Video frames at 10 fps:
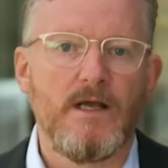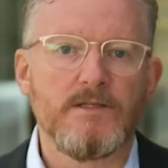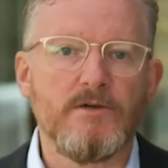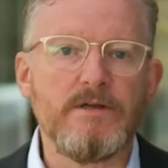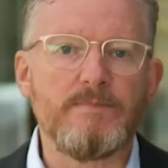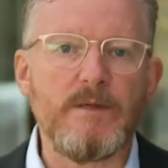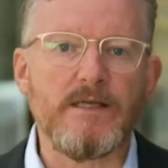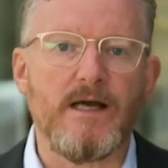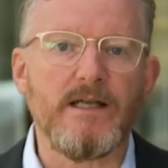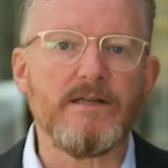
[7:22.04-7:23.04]
So it's been
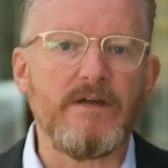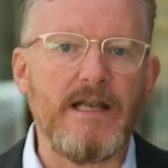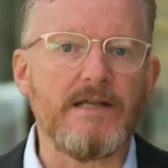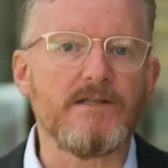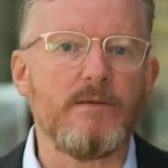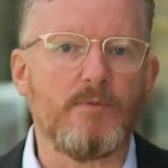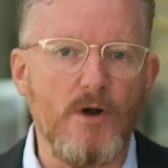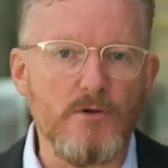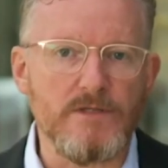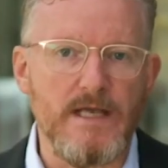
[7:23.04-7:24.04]
kind of an agile
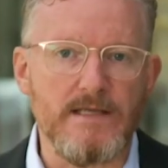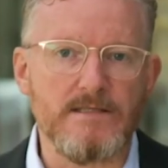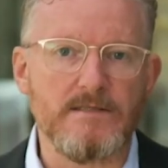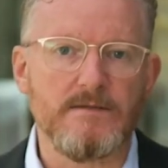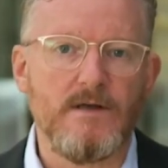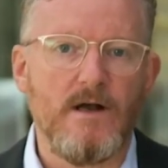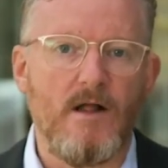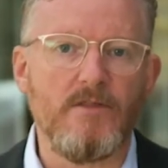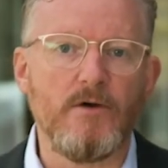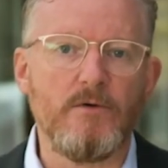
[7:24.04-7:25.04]
process,
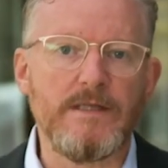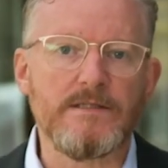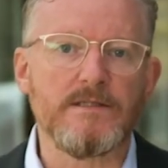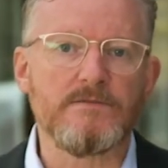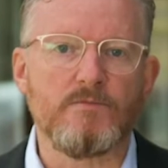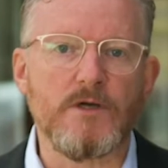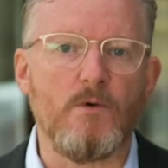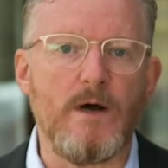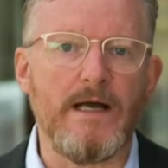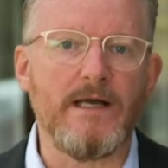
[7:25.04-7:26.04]
although it's
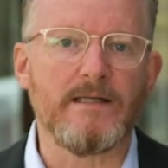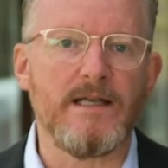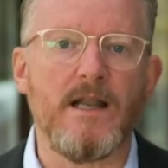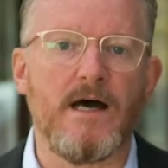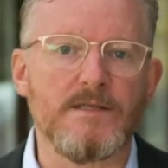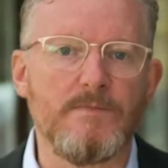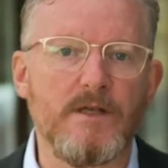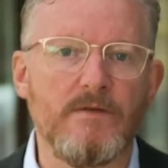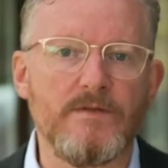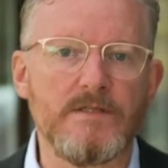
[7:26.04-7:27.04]
required
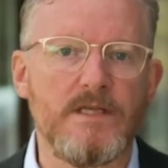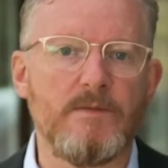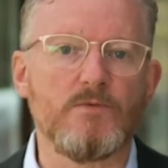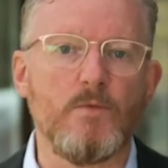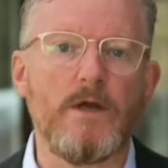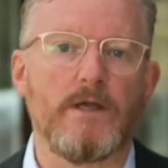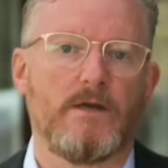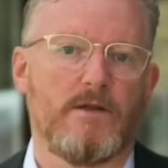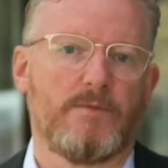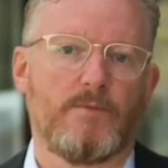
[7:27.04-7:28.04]
enlargement of the teams
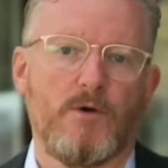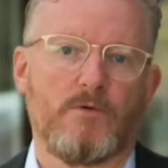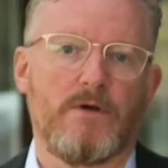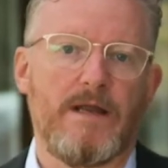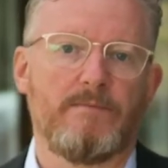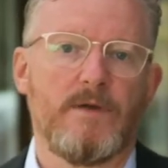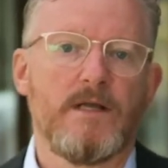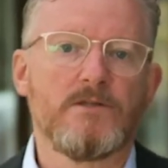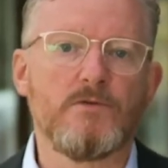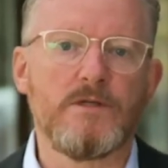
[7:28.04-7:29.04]
working on the program
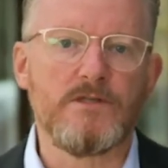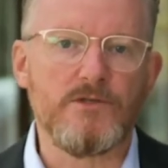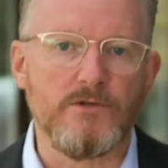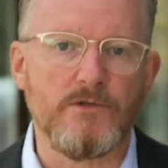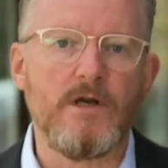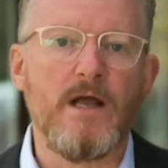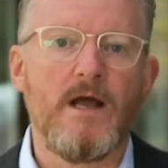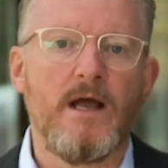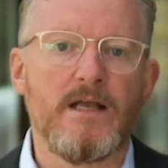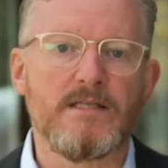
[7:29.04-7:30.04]
to ensure
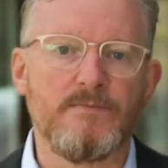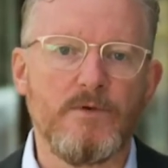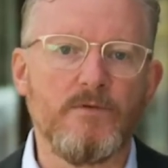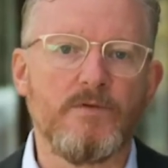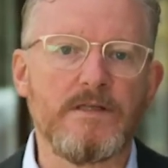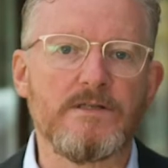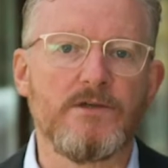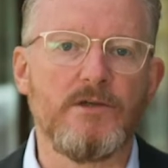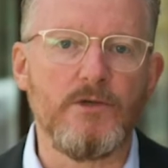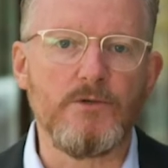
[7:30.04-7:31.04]
a smooth
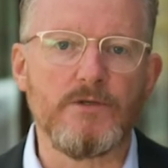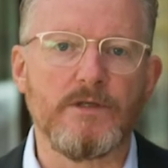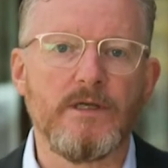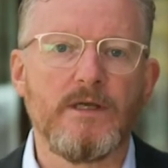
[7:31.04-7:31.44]
execution